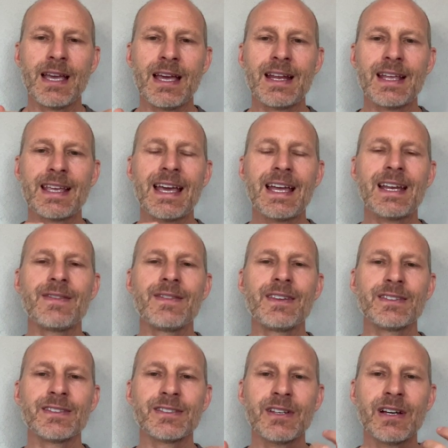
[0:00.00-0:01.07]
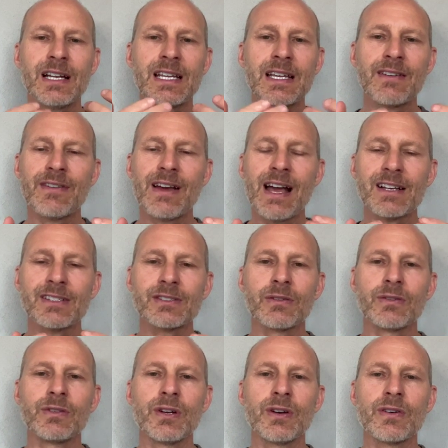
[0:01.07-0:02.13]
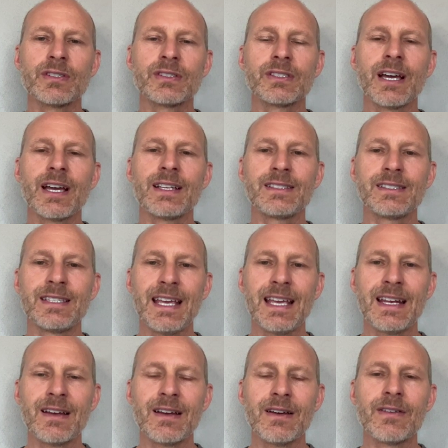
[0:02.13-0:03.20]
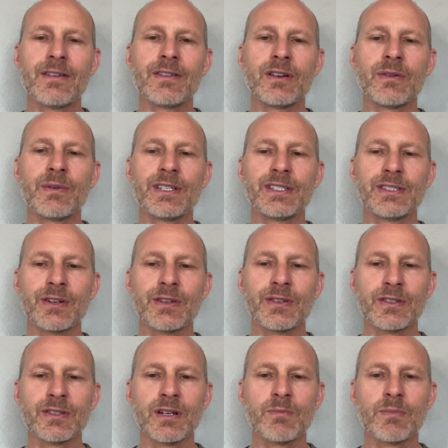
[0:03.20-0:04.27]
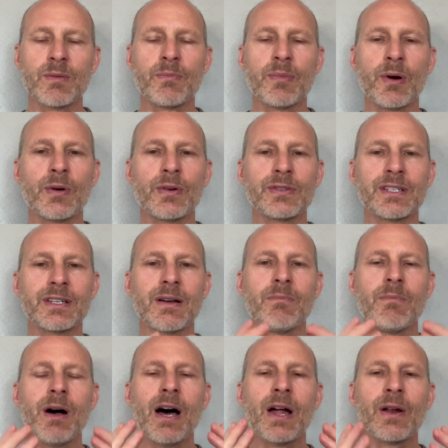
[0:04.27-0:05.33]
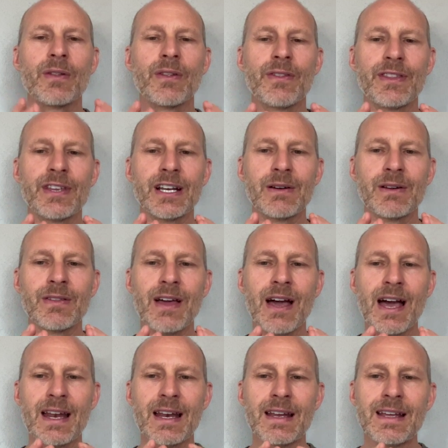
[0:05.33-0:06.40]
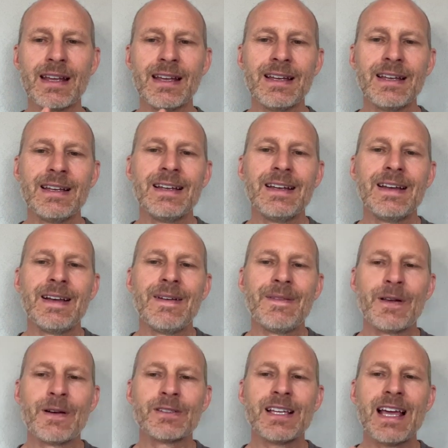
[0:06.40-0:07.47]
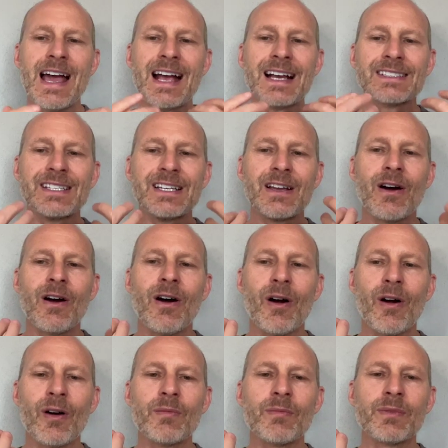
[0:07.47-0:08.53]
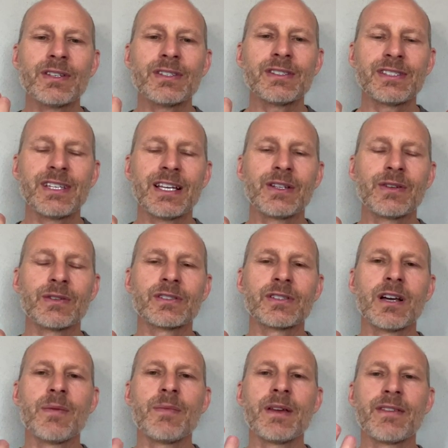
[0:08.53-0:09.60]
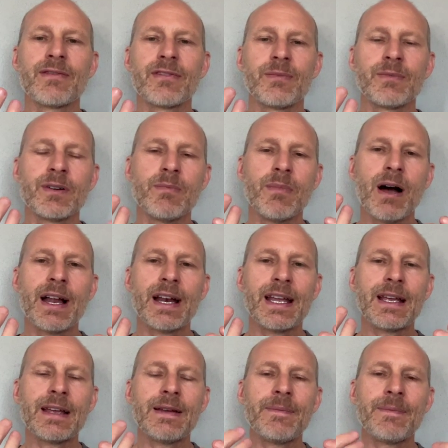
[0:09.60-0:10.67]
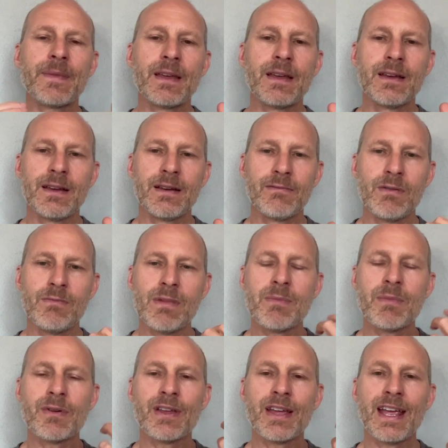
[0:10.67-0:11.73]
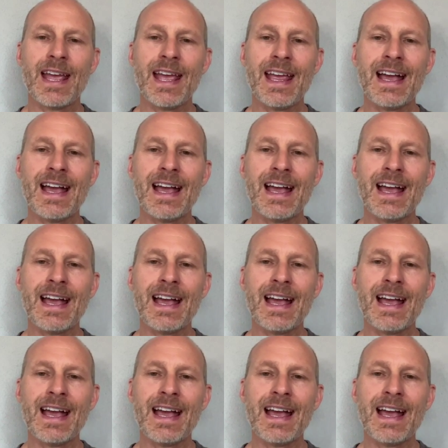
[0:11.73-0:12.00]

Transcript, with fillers: And again, in this study of actual neuroscience data, the researchers are proposing a model and theory that there's actually harmless signals coming from your body. Remember, the